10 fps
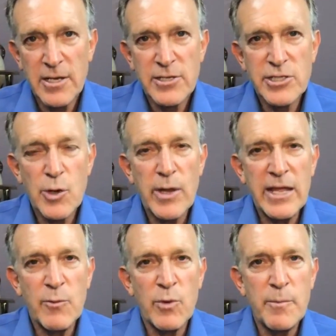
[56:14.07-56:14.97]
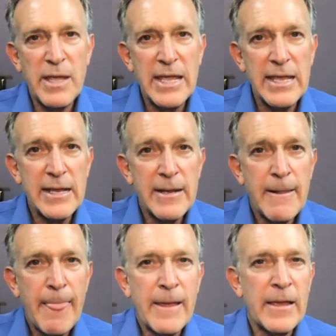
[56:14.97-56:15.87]
So it would be
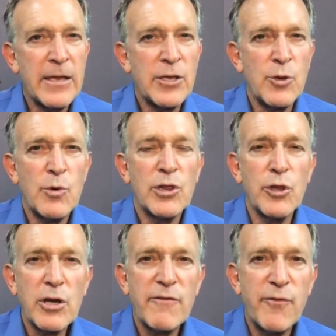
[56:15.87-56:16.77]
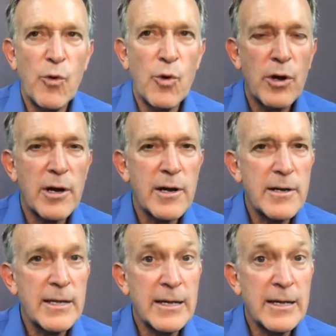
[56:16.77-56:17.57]
you would look for